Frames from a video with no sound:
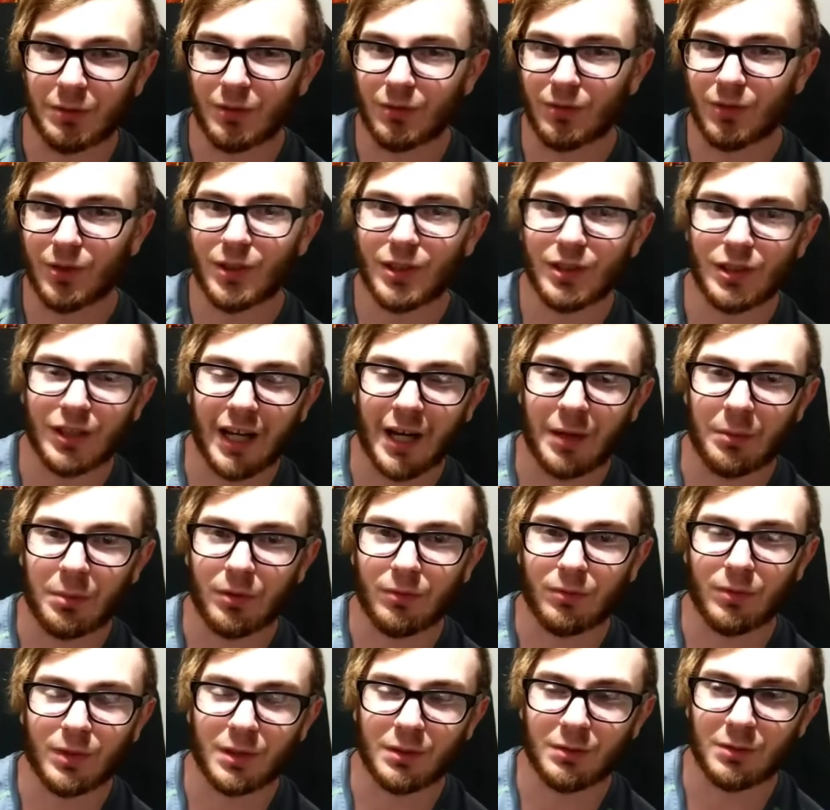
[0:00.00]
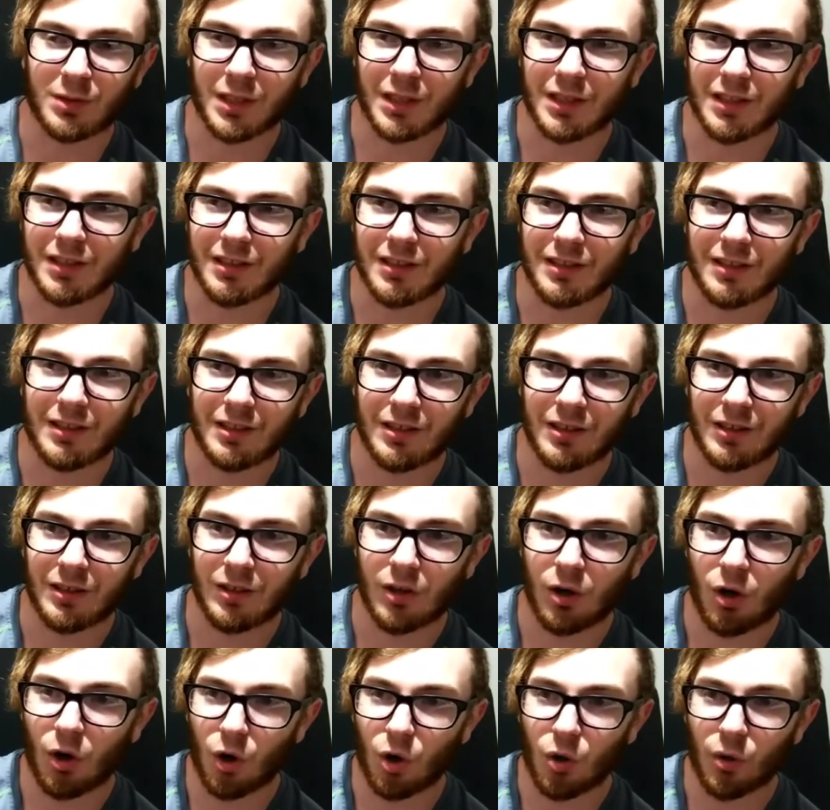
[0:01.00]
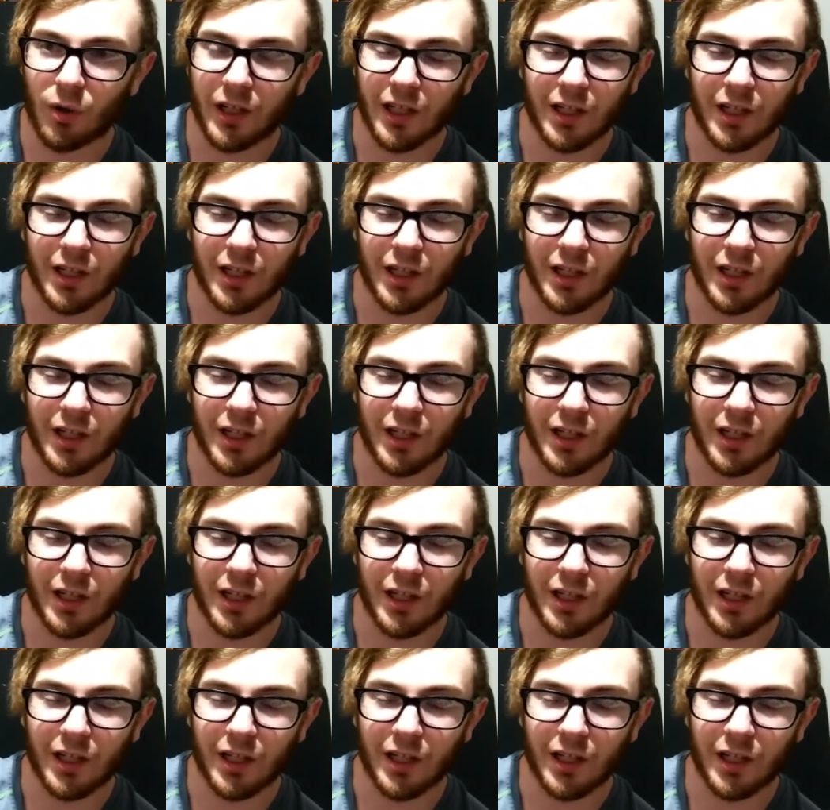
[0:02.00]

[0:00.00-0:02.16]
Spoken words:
It really happened when it was like all